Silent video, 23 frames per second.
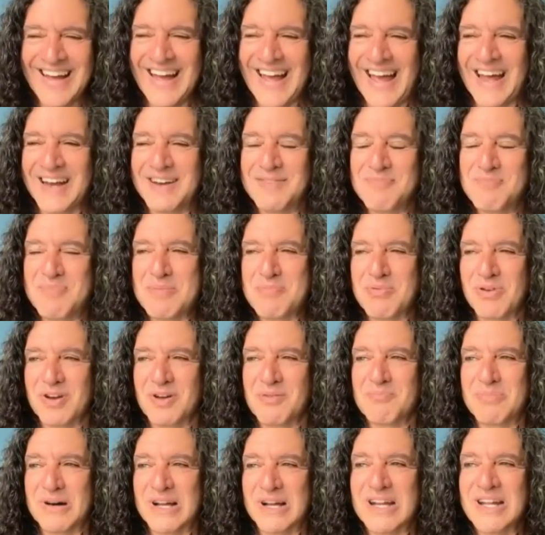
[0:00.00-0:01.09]
and people
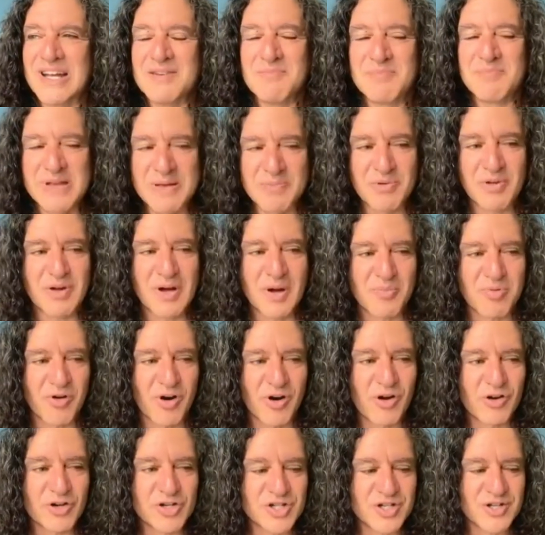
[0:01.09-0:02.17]
but people
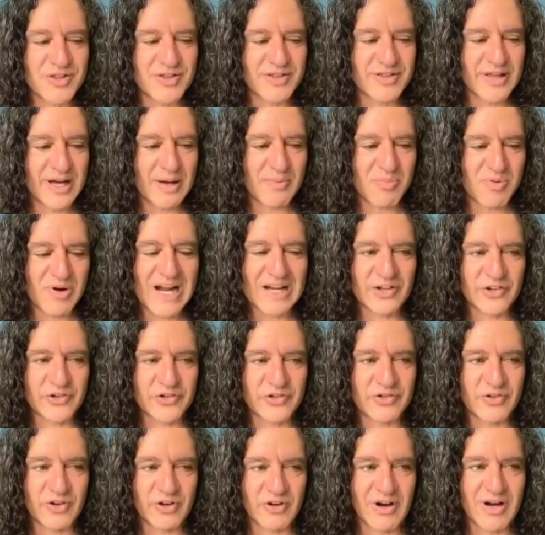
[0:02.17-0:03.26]
approach that
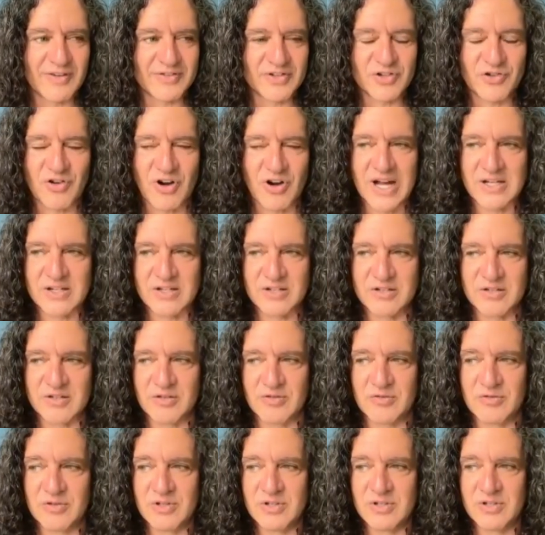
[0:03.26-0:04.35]
practice often trying
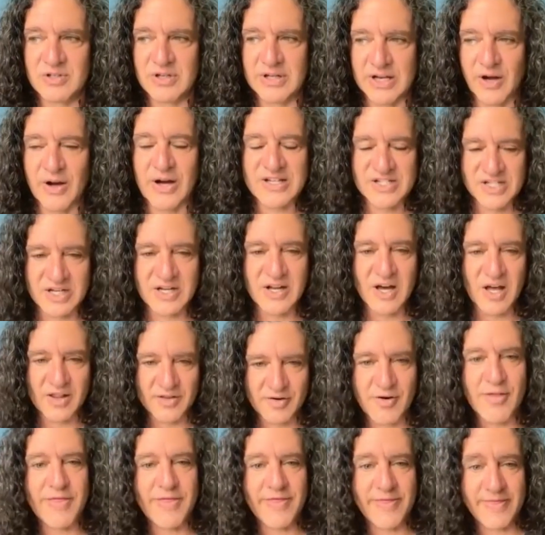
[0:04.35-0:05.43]
to you know as
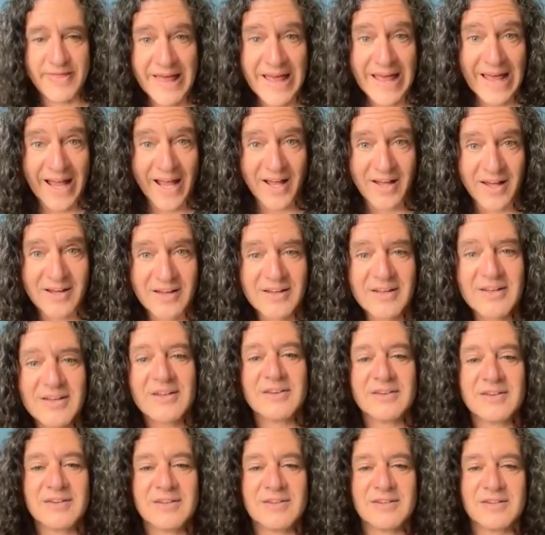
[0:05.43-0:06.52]
another thing
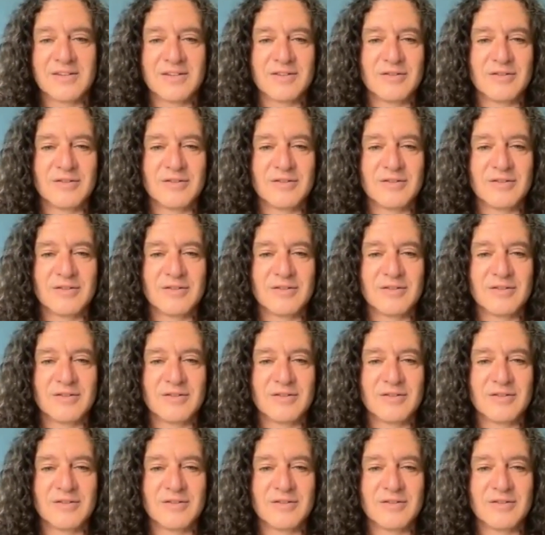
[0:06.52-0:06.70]
to,